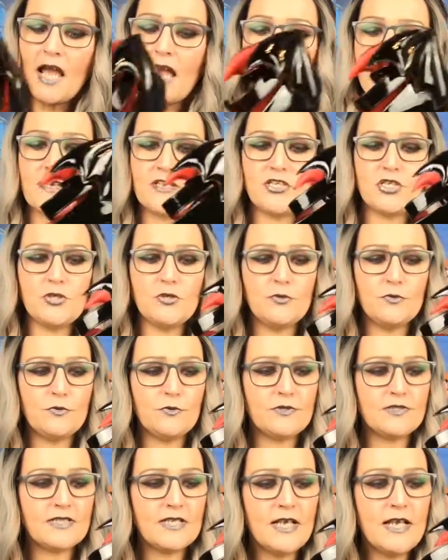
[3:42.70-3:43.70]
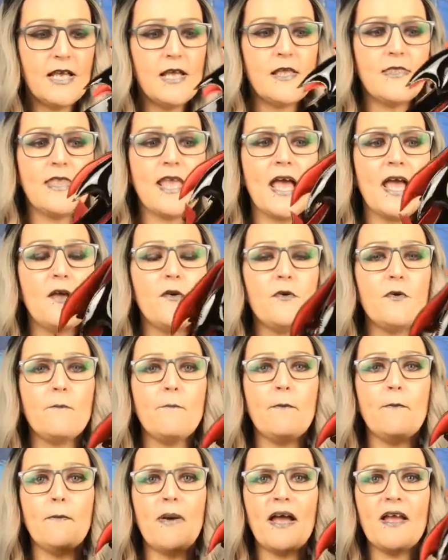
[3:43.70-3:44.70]
are the shoes. Now,
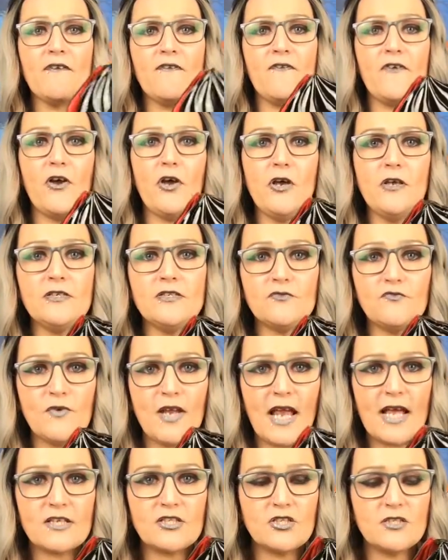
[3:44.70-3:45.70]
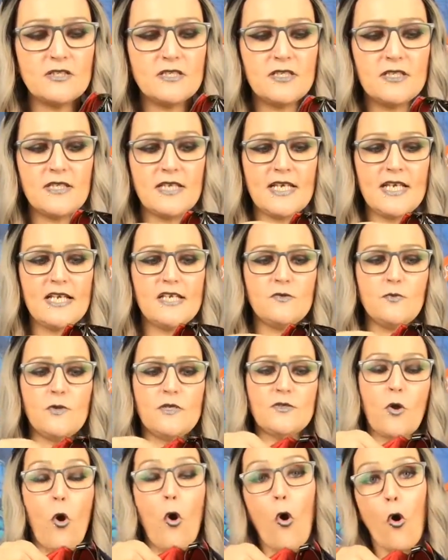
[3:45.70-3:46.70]
my first reaction to these
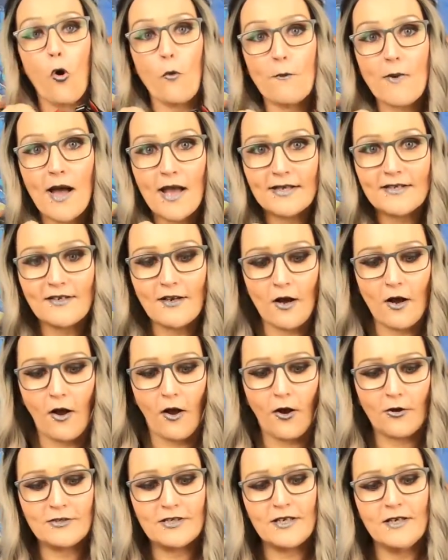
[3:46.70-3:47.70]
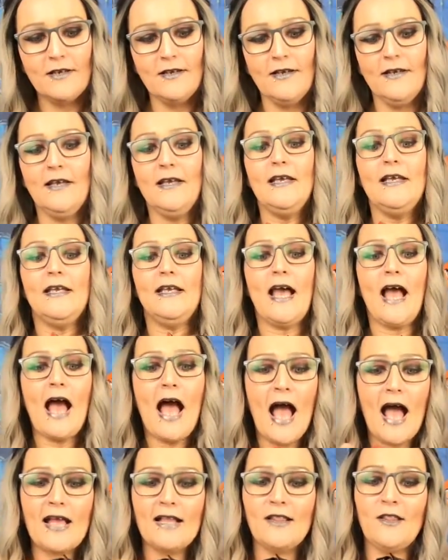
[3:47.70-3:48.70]
was, oh my God,
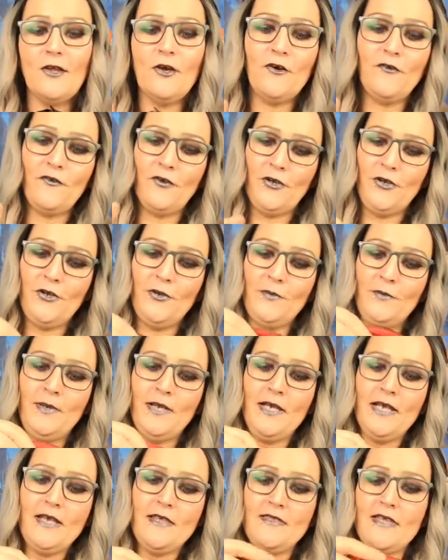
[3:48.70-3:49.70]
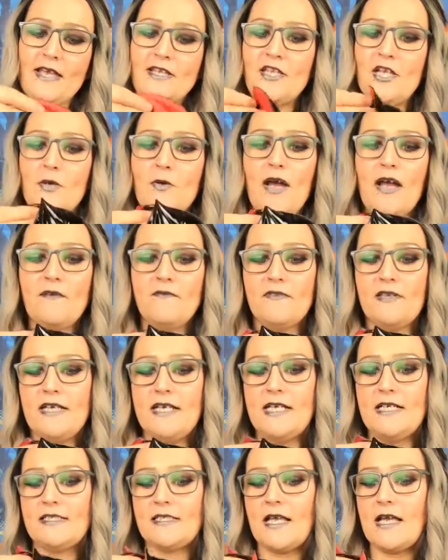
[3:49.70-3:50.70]
I love them. They do have
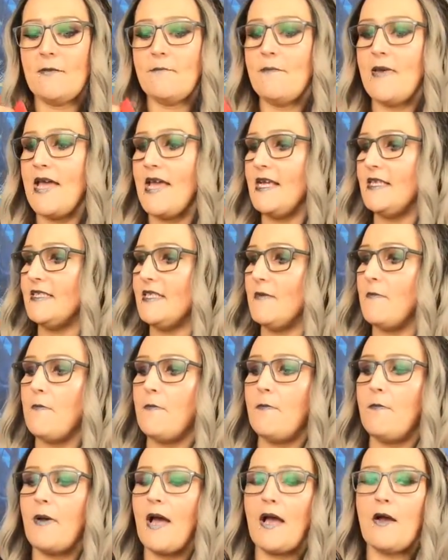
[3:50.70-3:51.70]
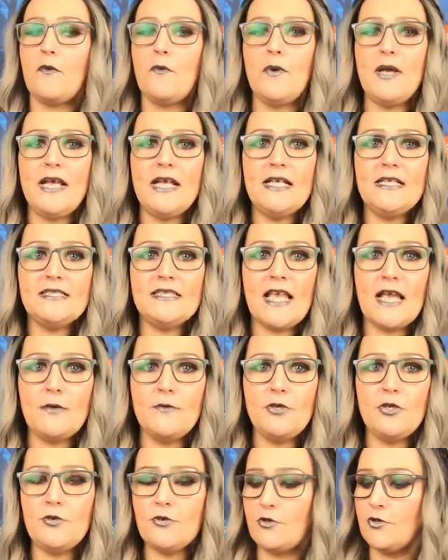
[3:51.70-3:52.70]
these amazing back wings. Now,
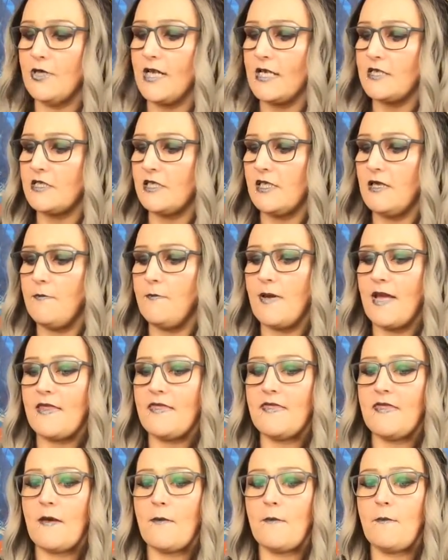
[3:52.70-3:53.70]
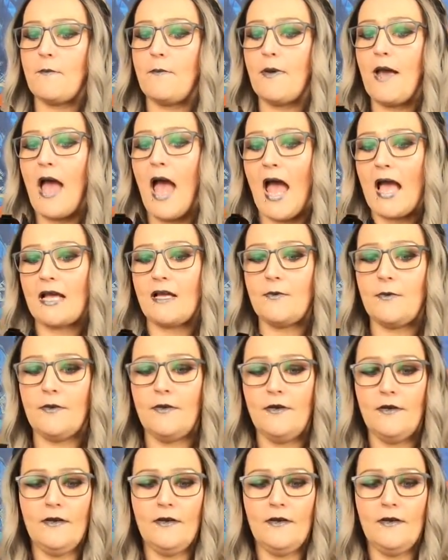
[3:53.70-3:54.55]
you could actually bend them back.